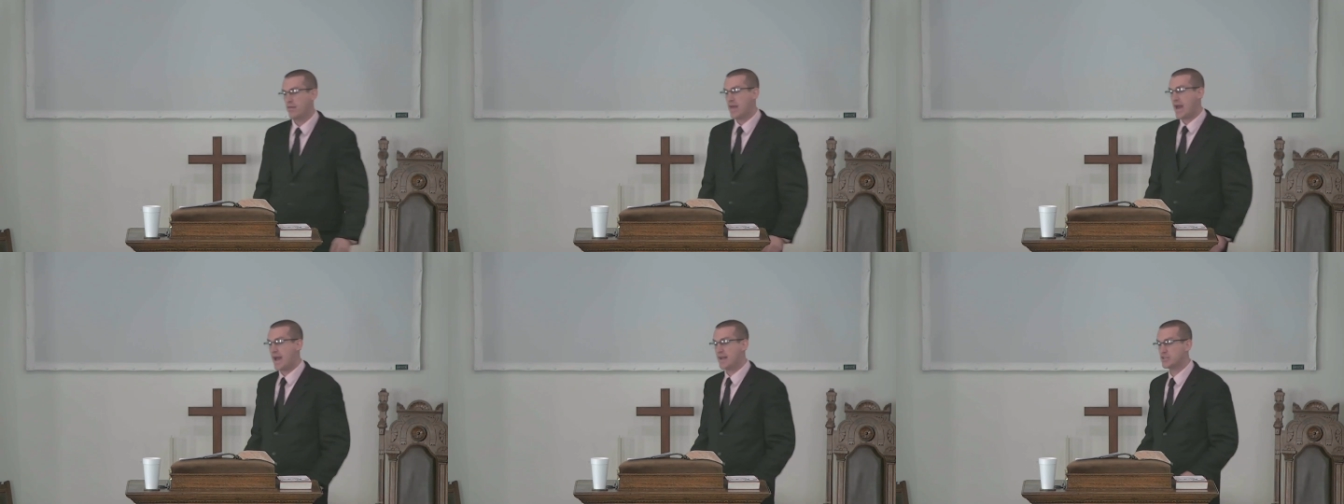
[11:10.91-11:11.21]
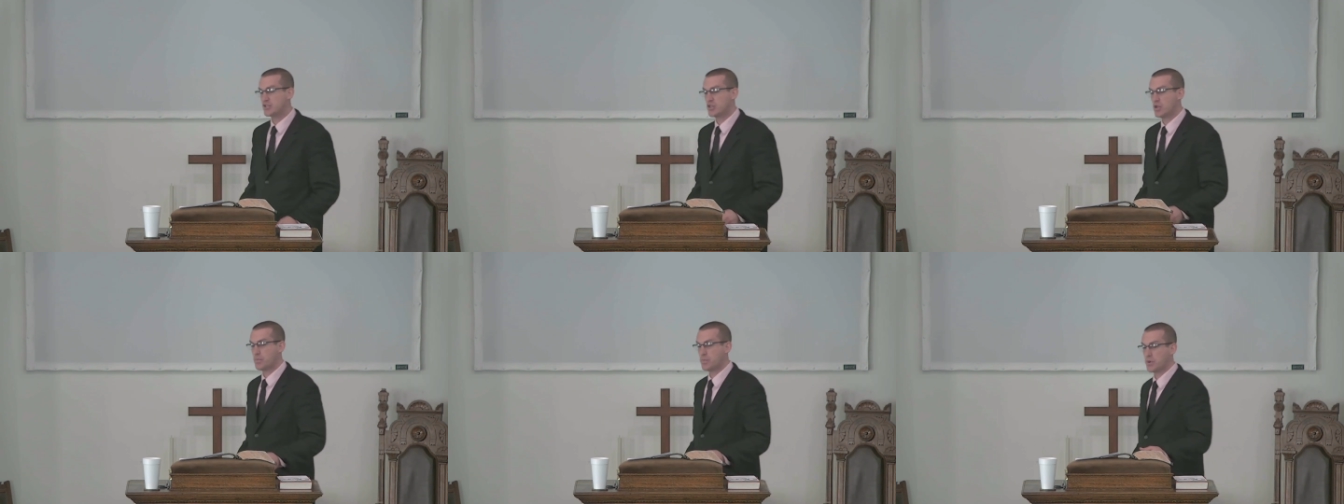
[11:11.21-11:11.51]

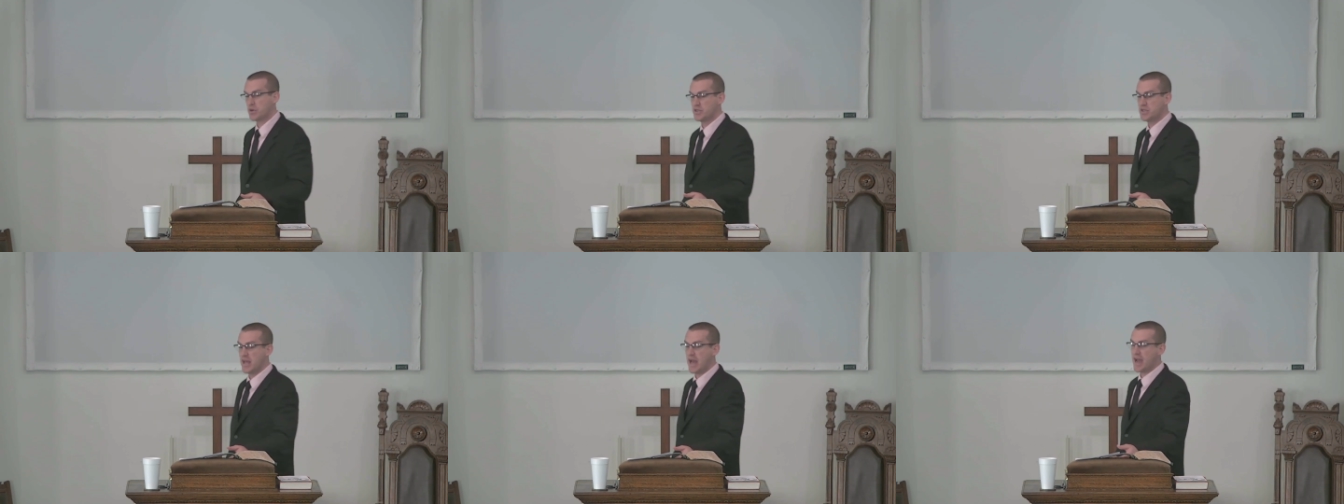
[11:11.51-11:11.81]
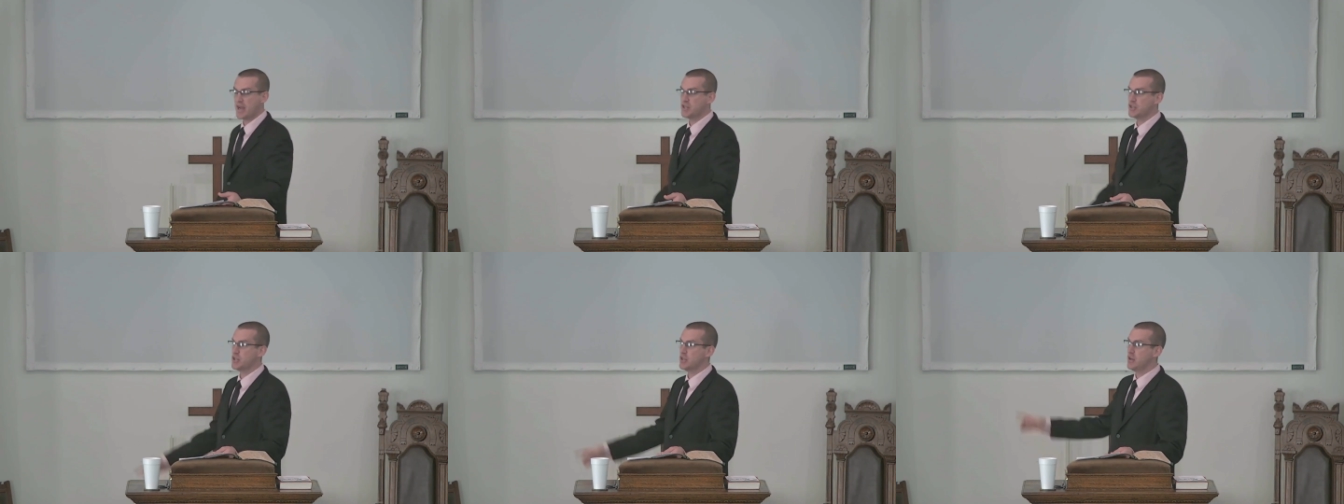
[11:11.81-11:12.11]
That's the
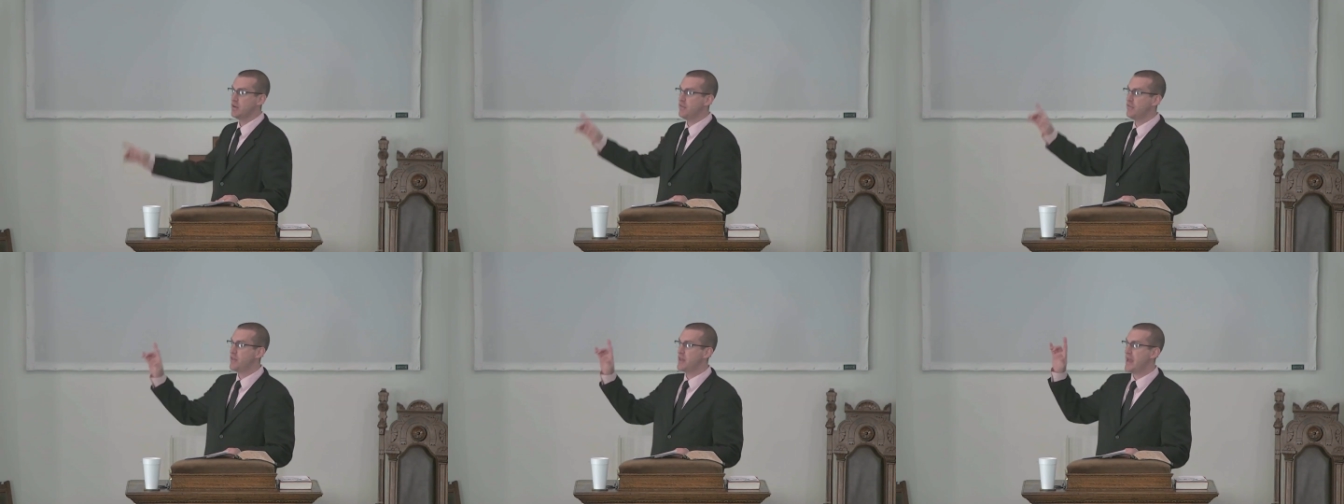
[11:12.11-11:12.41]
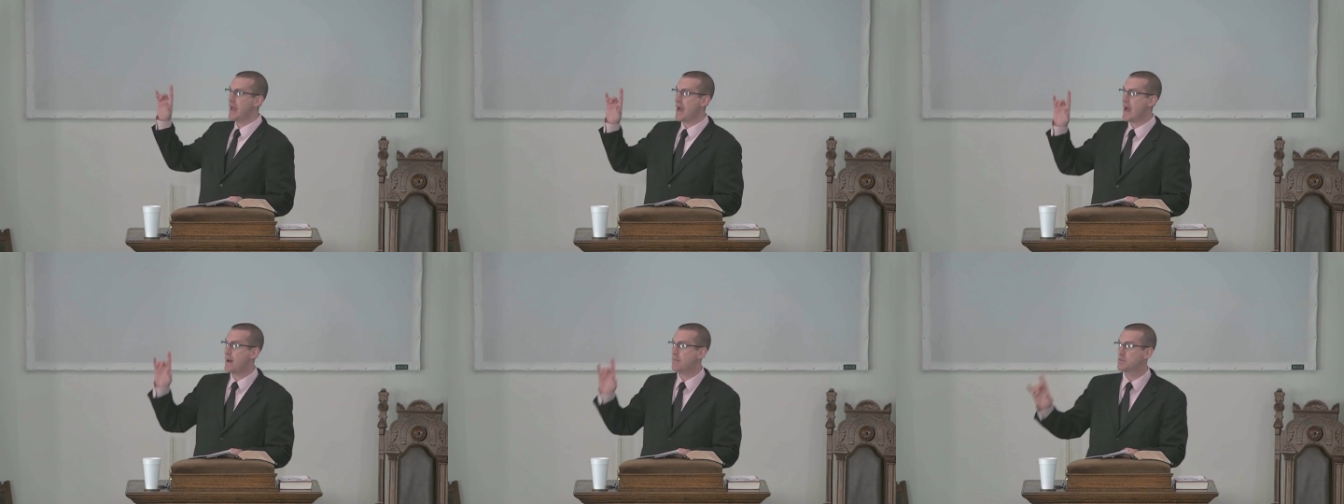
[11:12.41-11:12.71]
protection of
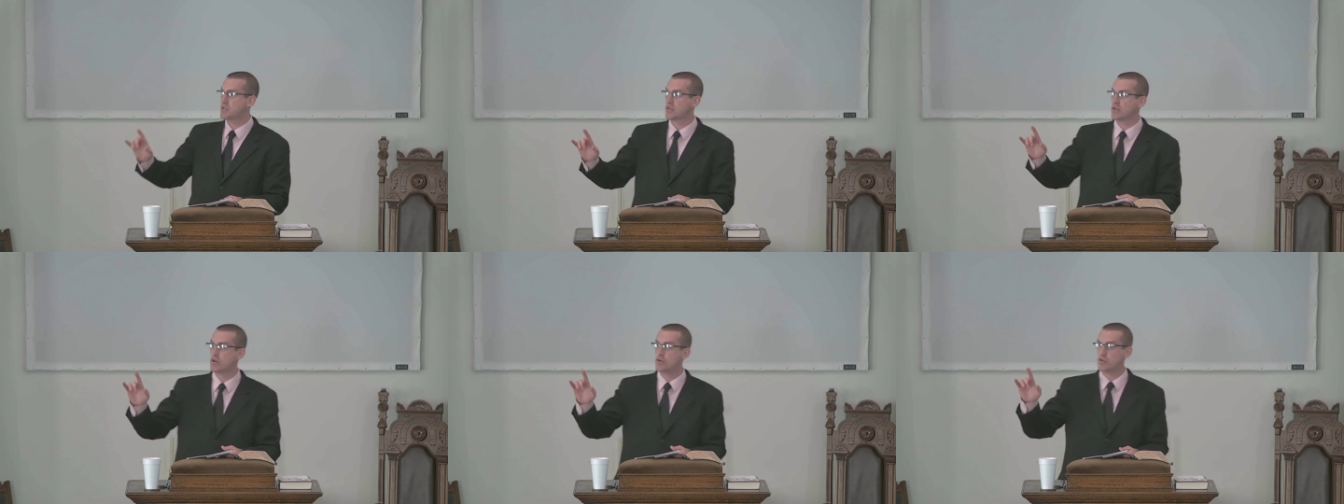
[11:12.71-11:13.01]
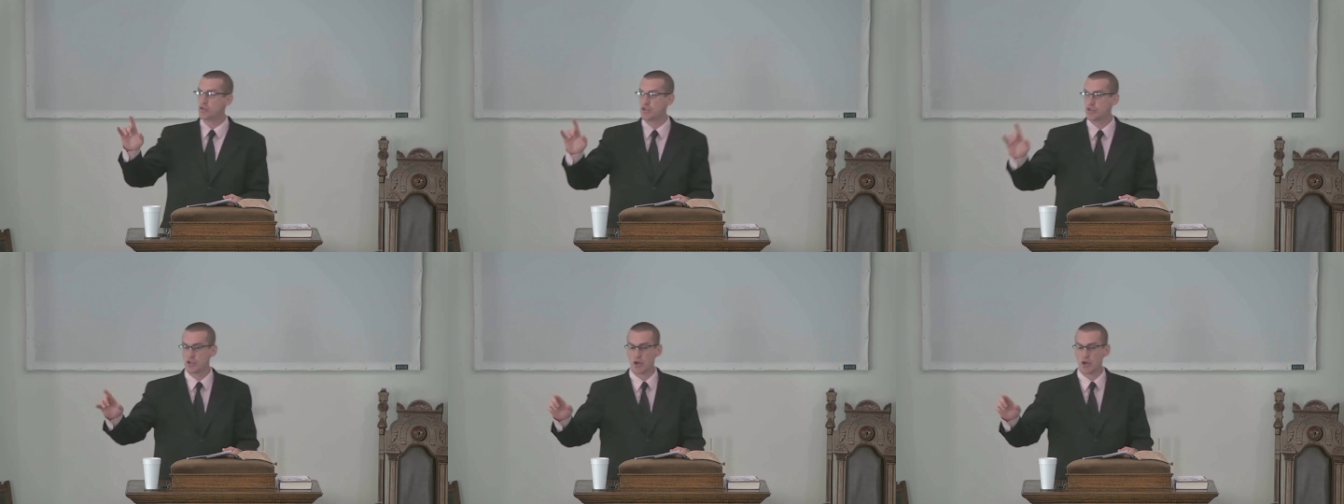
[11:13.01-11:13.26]
the absolute